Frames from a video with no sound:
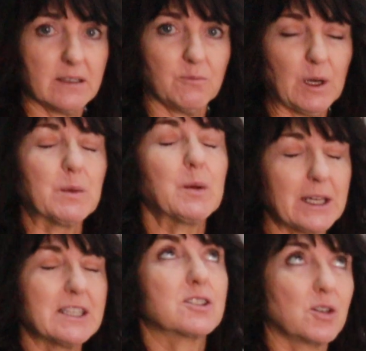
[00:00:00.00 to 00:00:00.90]
when we
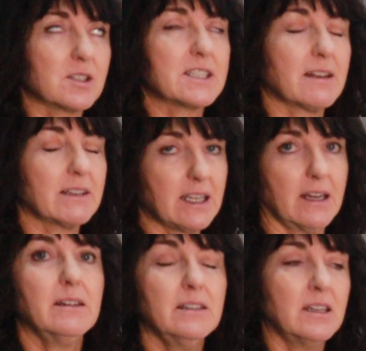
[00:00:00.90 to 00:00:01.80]
went into lockdown
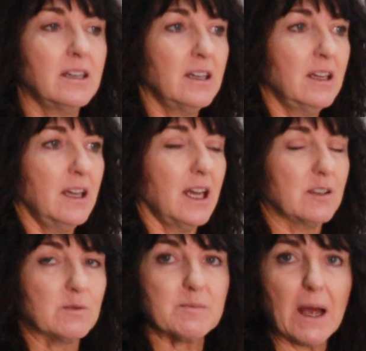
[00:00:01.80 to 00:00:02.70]
here,
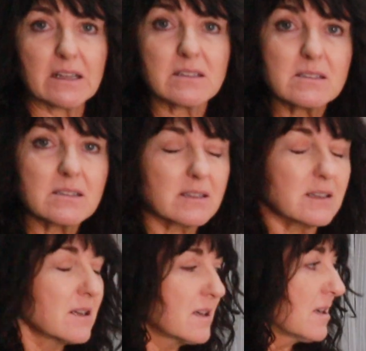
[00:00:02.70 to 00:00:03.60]
and it was
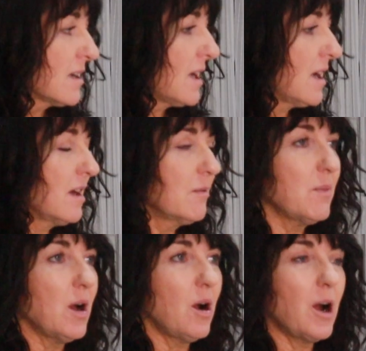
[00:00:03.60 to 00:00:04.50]
months,
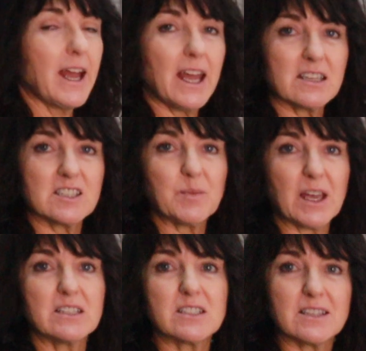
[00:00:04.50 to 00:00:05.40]
I actually
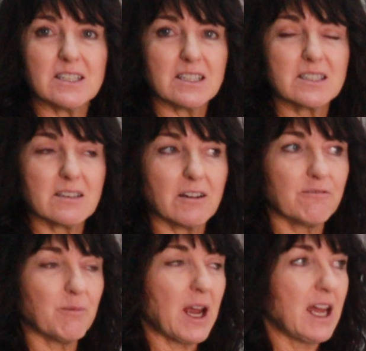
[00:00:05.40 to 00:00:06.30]
painted the inside
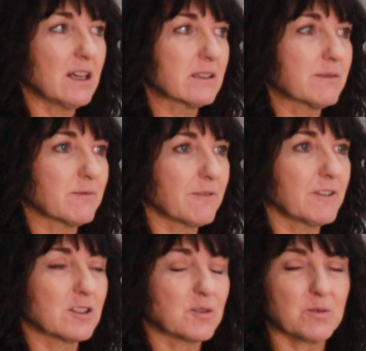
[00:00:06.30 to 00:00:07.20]
of my house from the
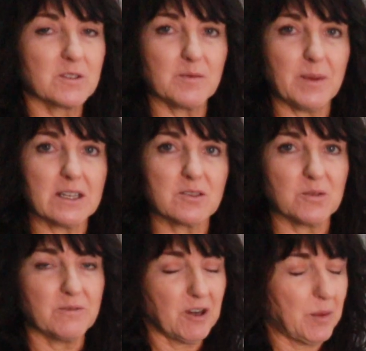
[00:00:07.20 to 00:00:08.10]
front door to the back
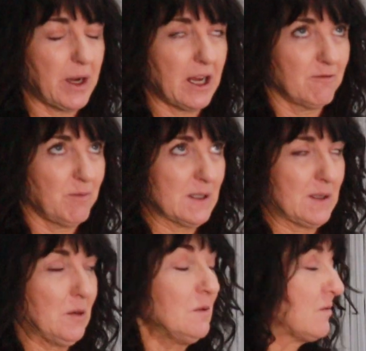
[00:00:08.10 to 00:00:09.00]
door. Very proud of
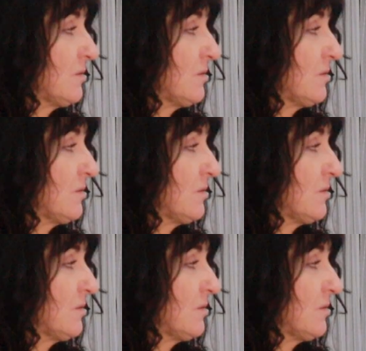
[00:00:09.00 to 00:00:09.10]
myself.